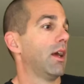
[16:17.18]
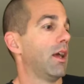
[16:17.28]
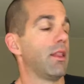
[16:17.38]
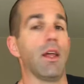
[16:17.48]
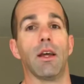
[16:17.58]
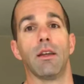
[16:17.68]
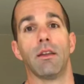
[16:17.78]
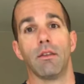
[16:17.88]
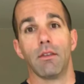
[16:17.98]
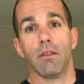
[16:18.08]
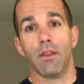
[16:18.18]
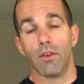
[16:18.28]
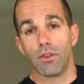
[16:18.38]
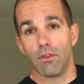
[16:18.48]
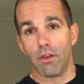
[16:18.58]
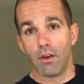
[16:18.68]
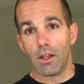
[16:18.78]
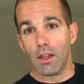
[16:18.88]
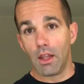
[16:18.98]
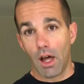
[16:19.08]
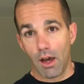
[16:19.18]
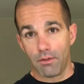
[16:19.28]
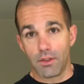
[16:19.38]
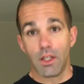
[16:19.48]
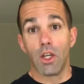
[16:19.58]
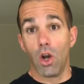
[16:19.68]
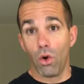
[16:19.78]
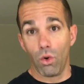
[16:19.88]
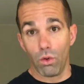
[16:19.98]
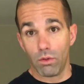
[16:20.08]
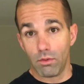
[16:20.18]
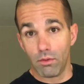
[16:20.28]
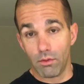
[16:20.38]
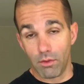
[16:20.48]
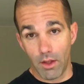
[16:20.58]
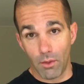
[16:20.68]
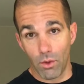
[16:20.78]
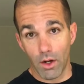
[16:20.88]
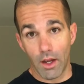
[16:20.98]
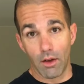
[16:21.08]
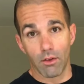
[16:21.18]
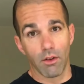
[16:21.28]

And then there's a very lofty goal for that workout,